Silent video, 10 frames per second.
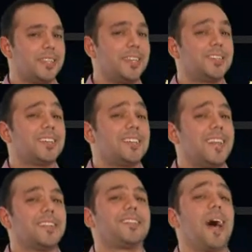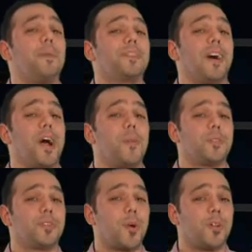Let's just say the stop sign
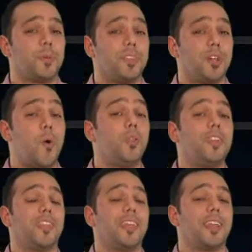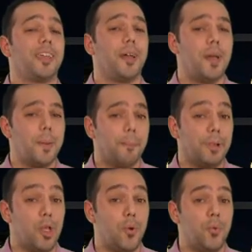wasn't going to be the only thing
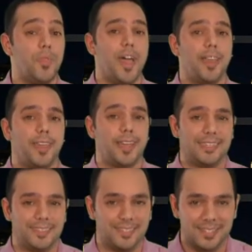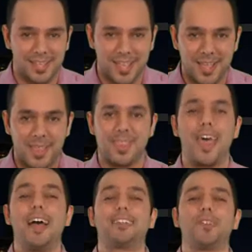blown that night.
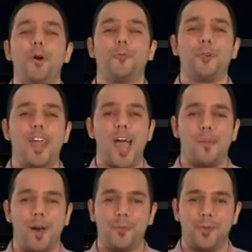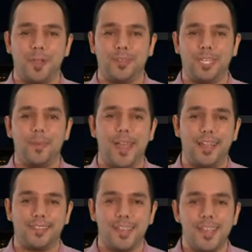That's all for now, my fellow
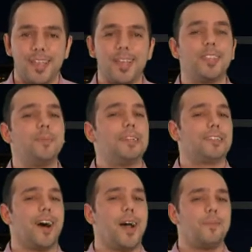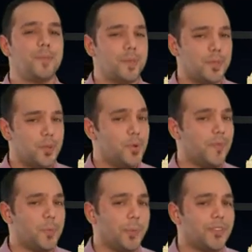D-bags. In the meantime, you
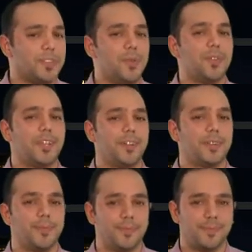have a pleasant new year.